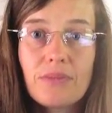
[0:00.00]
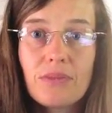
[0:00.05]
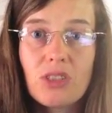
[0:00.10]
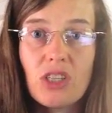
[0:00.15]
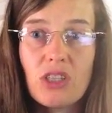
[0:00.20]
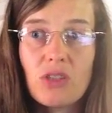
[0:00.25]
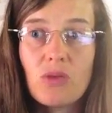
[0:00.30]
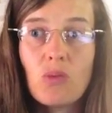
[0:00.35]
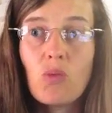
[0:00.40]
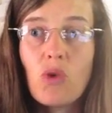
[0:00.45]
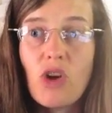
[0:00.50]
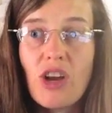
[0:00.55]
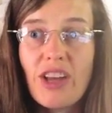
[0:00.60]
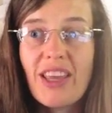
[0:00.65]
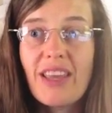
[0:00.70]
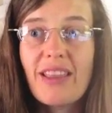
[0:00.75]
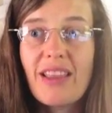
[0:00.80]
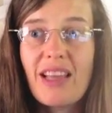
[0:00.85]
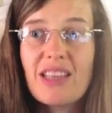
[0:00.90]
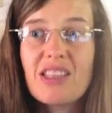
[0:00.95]
Just
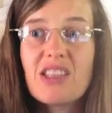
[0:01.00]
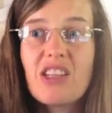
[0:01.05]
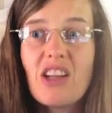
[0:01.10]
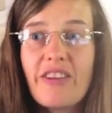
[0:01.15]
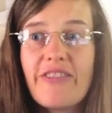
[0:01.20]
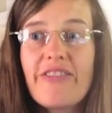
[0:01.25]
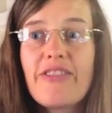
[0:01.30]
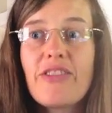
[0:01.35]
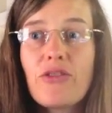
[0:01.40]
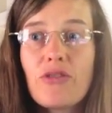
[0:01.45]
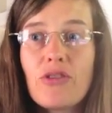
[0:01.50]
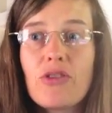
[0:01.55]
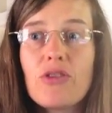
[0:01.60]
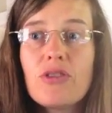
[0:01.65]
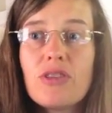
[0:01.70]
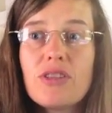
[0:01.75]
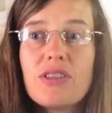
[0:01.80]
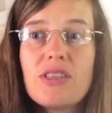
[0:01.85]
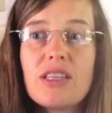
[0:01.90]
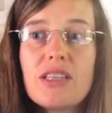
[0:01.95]
working that stuff through
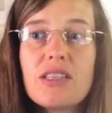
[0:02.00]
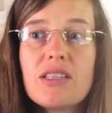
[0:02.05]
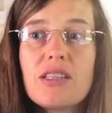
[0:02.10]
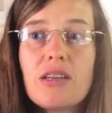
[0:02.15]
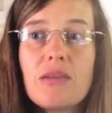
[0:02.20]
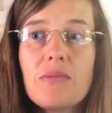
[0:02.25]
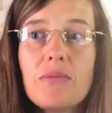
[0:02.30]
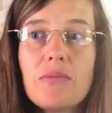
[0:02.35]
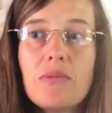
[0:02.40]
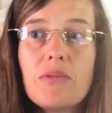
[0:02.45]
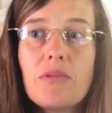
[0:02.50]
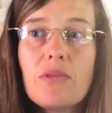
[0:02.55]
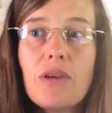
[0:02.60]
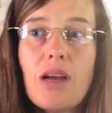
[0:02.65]
the system,